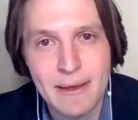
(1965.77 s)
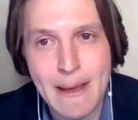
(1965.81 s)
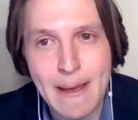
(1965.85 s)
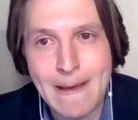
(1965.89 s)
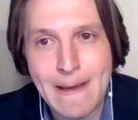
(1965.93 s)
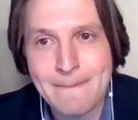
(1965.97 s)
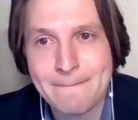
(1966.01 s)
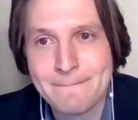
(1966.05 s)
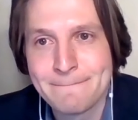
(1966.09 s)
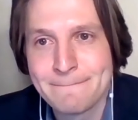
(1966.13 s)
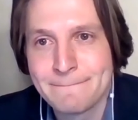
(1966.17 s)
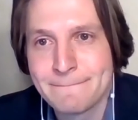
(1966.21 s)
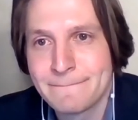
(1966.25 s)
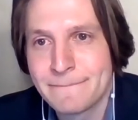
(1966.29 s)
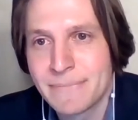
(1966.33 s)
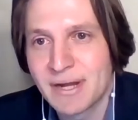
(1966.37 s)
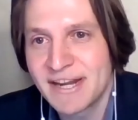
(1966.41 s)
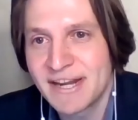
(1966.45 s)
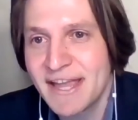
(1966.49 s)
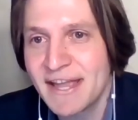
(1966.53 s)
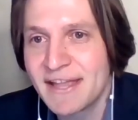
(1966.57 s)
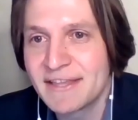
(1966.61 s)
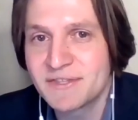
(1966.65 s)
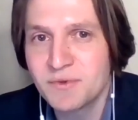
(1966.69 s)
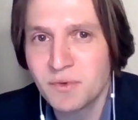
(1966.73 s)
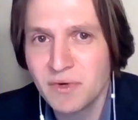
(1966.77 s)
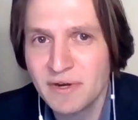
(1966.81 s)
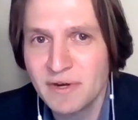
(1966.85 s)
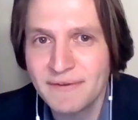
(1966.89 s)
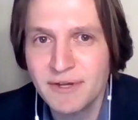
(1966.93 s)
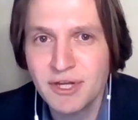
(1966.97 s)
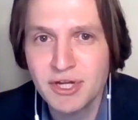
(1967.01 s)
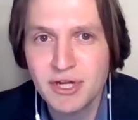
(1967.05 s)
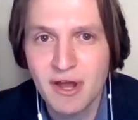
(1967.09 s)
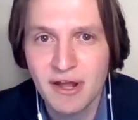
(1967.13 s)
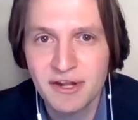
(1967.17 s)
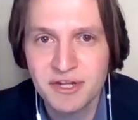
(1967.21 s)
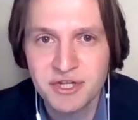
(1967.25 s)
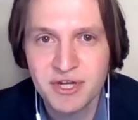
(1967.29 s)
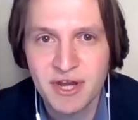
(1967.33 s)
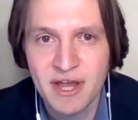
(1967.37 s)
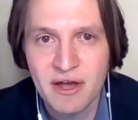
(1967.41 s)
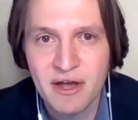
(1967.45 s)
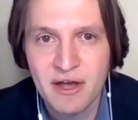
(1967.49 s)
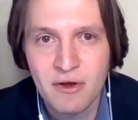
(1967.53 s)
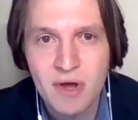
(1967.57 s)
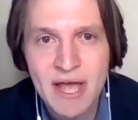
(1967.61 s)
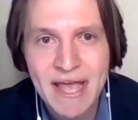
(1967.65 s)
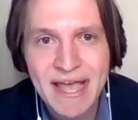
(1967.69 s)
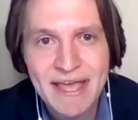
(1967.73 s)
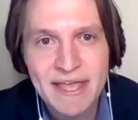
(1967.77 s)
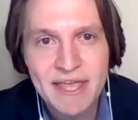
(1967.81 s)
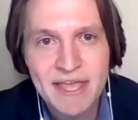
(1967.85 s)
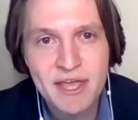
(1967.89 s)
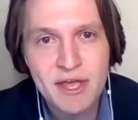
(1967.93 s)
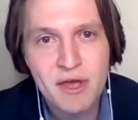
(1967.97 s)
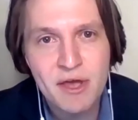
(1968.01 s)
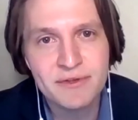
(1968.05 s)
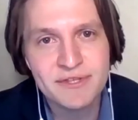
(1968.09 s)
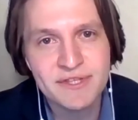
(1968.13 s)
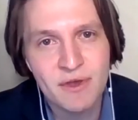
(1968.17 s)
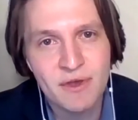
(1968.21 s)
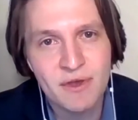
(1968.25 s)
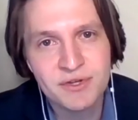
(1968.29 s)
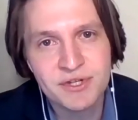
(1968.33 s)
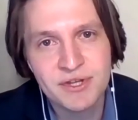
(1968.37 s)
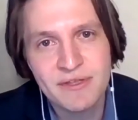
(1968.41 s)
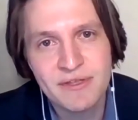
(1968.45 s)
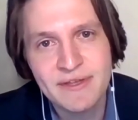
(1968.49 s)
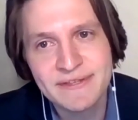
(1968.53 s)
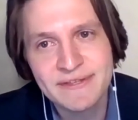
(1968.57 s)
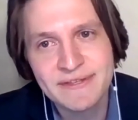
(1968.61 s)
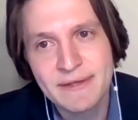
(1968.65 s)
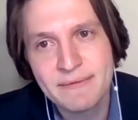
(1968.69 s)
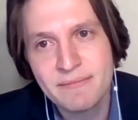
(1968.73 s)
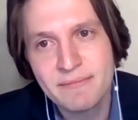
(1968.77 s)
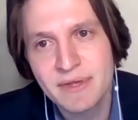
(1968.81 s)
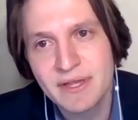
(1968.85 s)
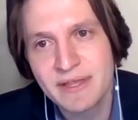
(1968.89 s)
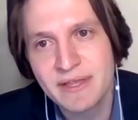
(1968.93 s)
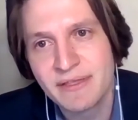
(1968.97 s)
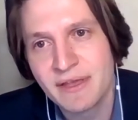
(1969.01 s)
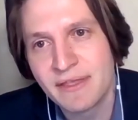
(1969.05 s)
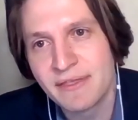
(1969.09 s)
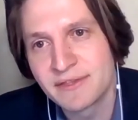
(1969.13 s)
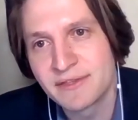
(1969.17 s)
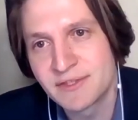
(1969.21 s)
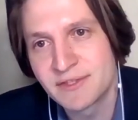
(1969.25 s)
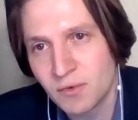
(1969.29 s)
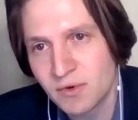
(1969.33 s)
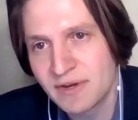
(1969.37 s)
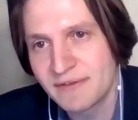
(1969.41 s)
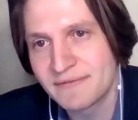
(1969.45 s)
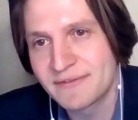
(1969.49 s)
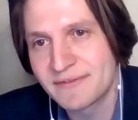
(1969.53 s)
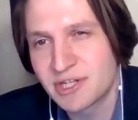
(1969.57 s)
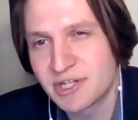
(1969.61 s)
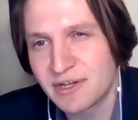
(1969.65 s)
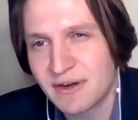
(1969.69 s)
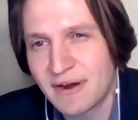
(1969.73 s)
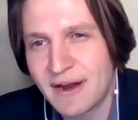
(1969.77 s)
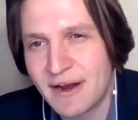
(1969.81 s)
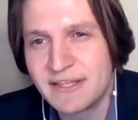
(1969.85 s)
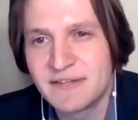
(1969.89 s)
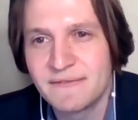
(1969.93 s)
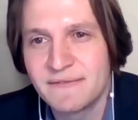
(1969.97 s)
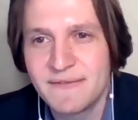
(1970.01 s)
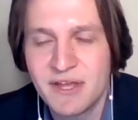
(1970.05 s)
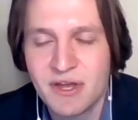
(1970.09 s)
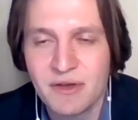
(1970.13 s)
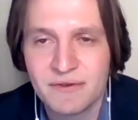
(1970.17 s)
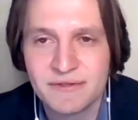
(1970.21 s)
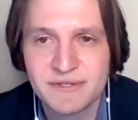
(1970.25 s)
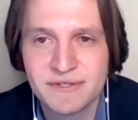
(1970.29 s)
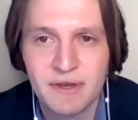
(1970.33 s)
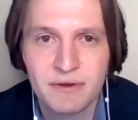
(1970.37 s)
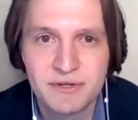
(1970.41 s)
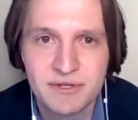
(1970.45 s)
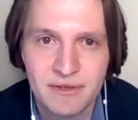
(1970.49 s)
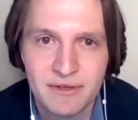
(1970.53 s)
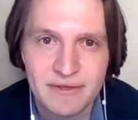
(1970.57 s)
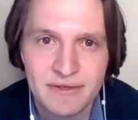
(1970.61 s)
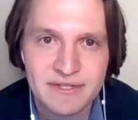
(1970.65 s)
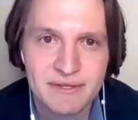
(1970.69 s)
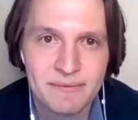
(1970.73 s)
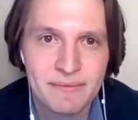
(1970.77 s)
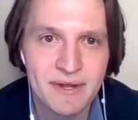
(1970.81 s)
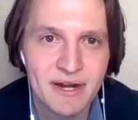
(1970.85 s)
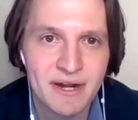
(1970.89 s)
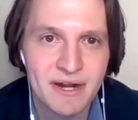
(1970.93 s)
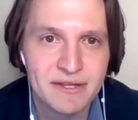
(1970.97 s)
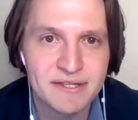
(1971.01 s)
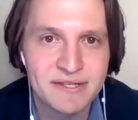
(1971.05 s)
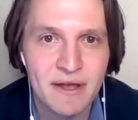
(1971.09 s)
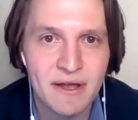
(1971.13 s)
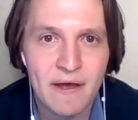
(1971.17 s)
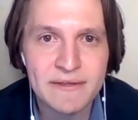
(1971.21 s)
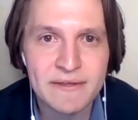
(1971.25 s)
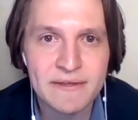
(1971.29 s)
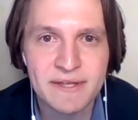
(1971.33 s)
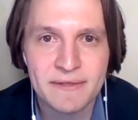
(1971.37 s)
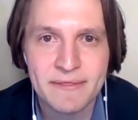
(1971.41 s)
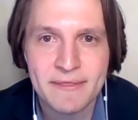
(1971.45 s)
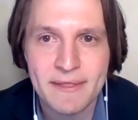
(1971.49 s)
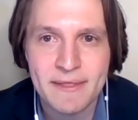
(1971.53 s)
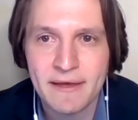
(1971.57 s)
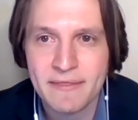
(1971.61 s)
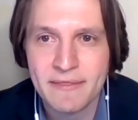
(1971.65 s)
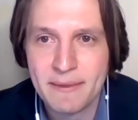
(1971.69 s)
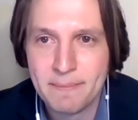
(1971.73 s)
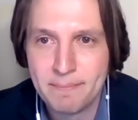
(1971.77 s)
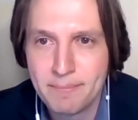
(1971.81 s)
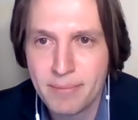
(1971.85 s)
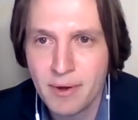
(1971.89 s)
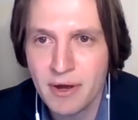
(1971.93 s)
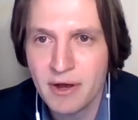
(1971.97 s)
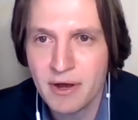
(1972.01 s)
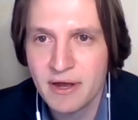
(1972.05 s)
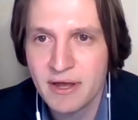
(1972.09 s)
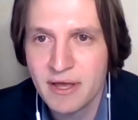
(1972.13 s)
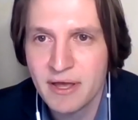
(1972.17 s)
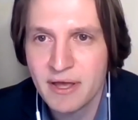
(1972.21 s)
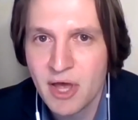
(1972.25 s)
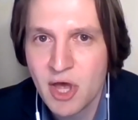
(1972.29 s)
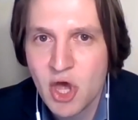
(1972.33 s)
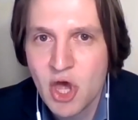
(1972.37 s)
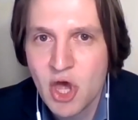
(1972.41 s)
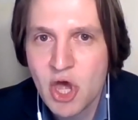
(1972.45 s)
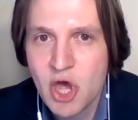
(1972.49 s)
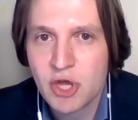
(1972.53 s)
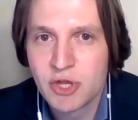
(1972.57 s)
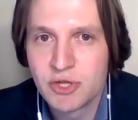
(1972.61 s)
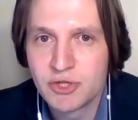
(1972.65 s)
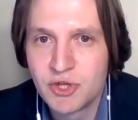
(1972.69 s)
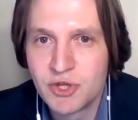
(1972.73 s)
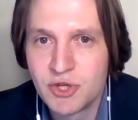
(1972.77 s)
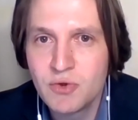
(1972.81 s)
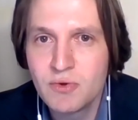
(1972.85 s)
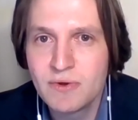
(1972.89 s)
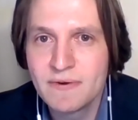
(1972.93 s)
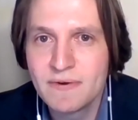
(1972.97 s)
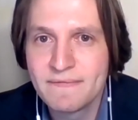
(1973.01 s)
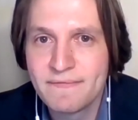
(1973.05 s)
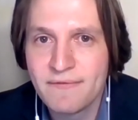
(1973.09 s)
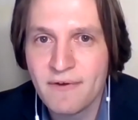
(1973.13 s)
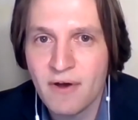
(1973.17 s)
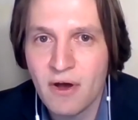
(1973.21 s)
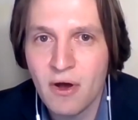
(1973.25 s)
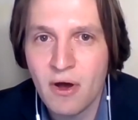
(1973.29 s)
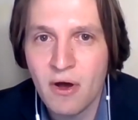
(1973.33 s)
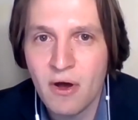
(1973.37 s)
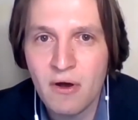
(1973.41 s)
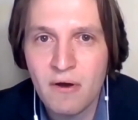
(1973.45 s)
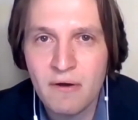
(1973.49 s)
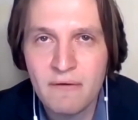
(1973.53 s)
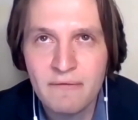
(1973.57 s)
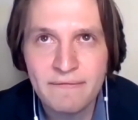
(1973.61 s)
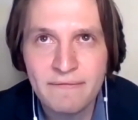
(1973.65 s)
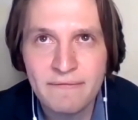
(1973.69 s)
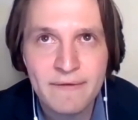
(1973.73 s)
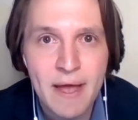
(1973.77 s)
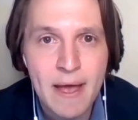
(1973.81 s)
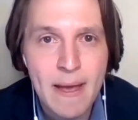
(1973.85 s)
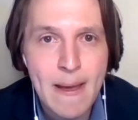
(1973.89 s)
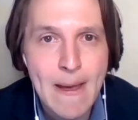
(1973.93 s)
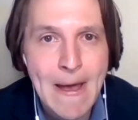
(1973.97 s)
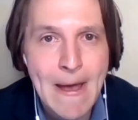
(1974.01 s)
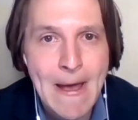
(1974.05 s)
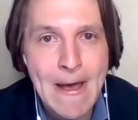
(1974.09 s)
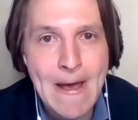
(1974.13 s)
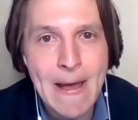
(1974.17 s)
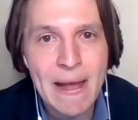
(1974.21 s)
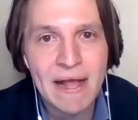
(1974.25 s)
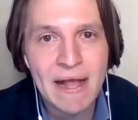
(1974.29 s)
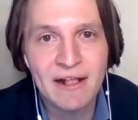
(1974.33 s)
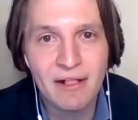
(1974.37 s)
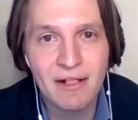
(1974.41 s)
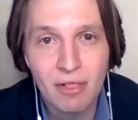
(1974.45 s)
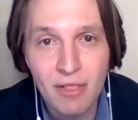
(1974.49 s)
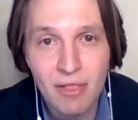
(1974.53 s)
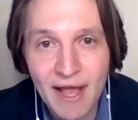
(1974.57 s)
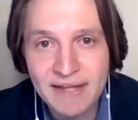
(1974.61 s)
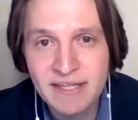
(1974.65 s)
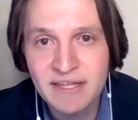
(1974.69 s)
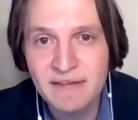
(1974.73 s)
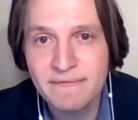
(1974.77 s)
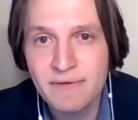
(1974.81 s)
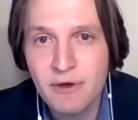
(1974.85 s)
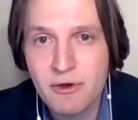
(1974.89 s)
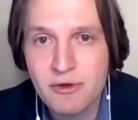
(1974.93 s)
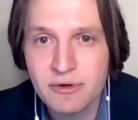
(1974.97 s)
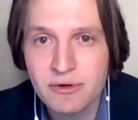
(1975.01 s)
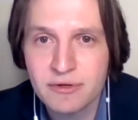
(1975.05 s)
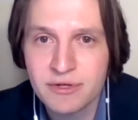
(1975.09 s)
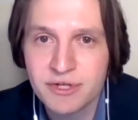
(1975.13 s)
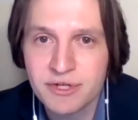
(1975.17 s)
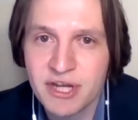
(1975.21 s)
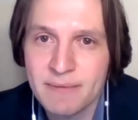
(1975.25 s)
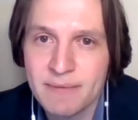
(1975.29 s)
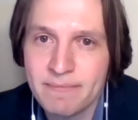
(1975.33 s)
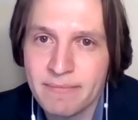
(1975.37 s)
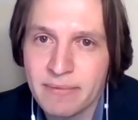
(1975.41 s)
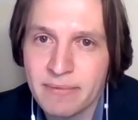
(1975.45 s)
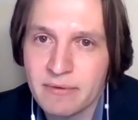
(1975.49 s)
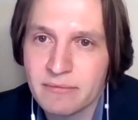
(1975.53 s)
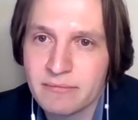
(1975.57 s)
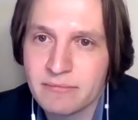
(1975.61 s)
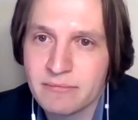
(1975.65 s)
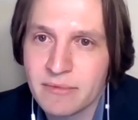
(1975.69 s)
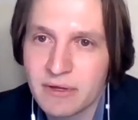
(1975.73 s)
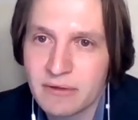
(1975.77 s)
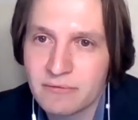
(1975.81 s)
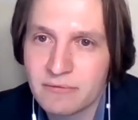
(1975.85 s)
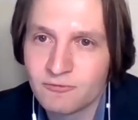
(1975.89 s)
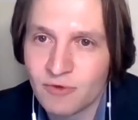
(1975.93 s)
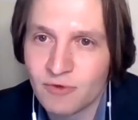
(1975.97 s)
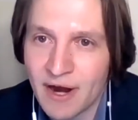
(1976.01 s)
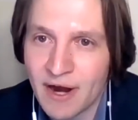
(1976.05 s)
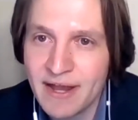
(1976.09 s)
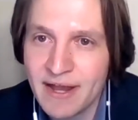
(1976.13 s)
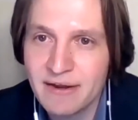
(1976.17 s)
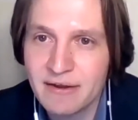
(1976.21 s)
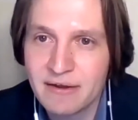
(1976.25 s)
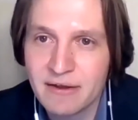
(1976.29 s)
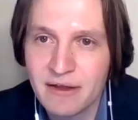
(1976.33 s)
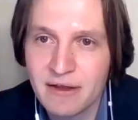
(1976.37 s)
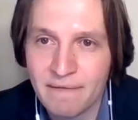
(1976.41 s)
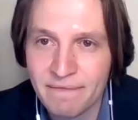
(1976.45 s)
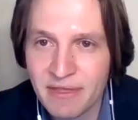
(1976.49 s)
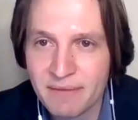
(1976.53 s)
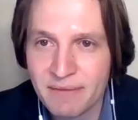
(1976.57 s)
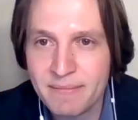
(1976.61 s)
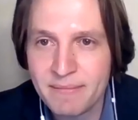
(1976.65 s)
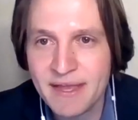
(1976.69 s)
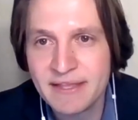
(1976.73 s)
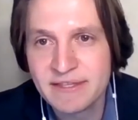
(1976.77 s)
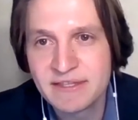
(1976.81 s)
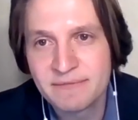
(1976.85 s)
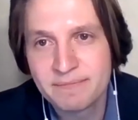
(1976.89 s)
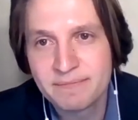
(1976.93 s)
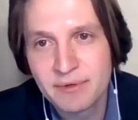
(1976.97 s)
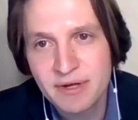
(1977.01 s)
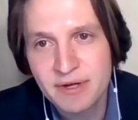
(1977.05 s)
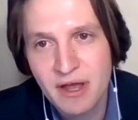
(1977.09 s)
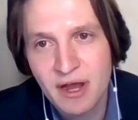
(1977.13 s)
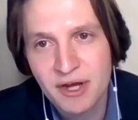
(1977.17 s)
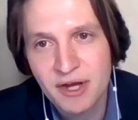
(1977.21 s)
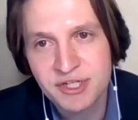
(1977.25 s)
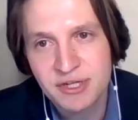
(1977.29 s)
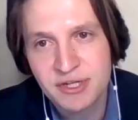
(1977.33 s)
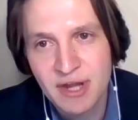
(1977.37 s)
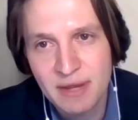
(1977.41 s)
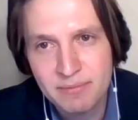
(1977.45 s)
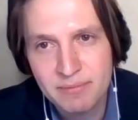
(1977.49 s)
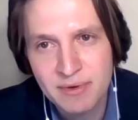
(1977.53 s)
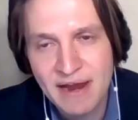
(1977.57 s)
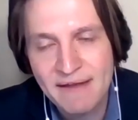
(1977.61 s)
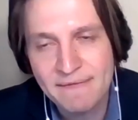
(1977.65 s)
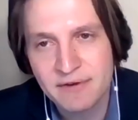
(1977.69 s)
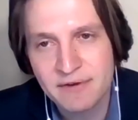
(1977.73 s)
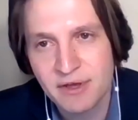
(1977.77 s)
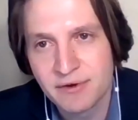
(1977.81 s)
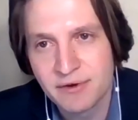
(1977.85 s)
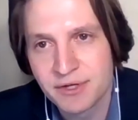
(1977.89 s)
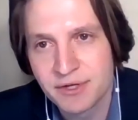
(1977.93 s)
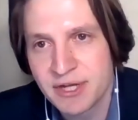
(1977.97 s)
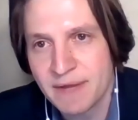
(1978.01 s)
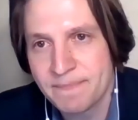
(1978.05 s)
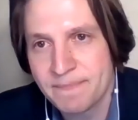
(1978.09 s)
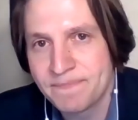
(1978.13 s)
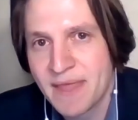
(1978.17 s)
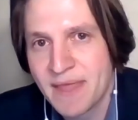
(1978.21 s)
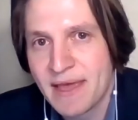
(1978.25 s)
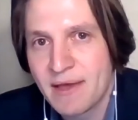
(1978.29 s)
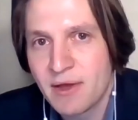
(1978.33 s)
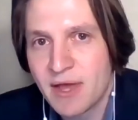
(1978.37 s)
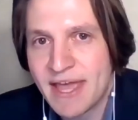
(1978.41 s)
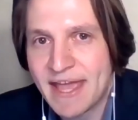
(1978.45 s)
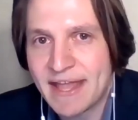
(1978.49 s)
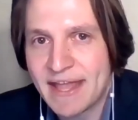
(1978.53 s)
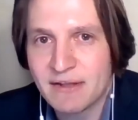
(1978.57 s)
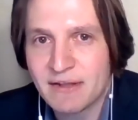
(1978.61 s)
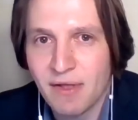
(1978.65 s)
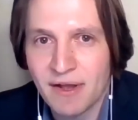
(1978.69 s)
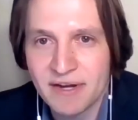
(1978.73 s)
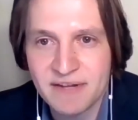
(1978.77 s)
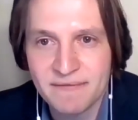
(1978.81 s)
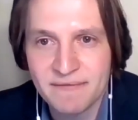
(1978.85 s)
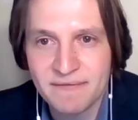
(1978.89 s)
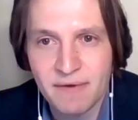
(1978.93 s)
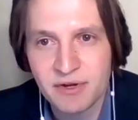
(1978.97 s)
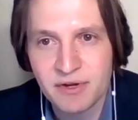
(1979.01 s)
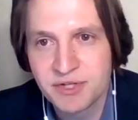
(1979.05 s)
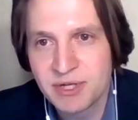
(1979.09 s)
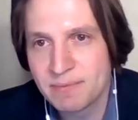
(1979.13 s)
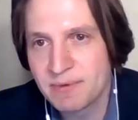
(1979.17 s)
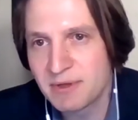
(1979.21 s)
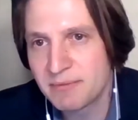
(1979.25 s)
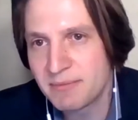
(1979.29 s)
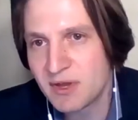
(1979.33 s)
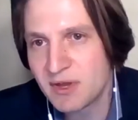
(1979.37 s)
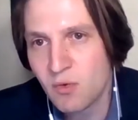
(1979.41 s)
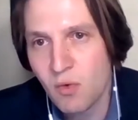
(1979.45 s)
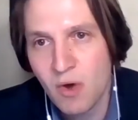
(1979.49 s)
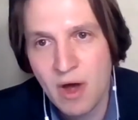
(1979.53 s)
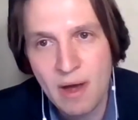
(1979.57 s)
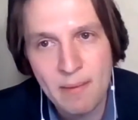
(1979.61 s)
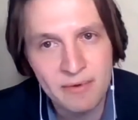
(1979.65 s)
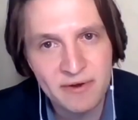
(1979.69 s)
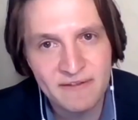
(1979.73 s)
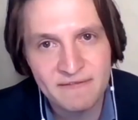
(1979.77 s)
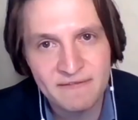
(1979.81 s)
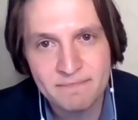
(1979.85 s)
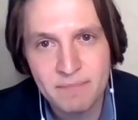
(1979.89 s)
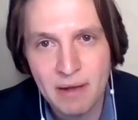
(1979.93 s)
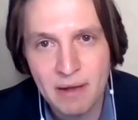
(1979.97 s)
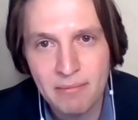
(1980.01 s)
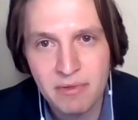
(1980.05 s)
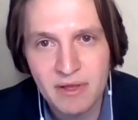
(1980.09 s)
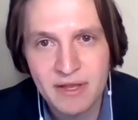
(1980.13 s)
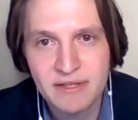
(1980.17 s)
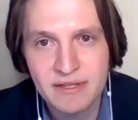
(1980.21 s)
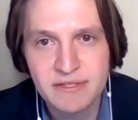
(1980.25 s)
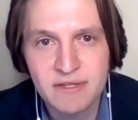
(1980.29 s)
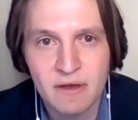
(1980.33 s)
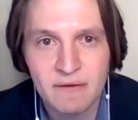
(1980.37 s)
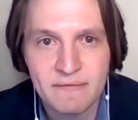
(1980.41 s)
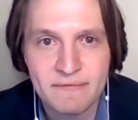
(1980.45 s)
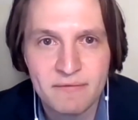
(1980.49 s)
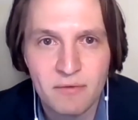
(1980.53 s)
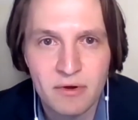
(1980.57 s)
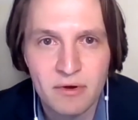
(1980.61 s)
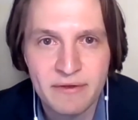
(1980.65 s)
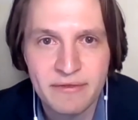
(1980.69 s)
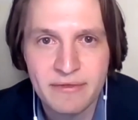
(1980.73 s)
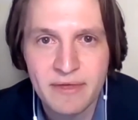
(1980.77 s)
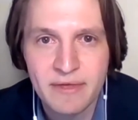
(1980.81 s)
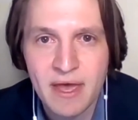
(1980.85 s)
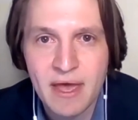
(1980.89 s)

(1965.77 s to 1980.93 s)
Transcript: Um, but again, sort of in a nutshell, eco-socialism and, and the sort of strains of eco-socialism that I discuss in, in the book do involve uh, collective ownership, right, of the means of production, not private ownership, and collective ownership can be cooperative, public, and so forth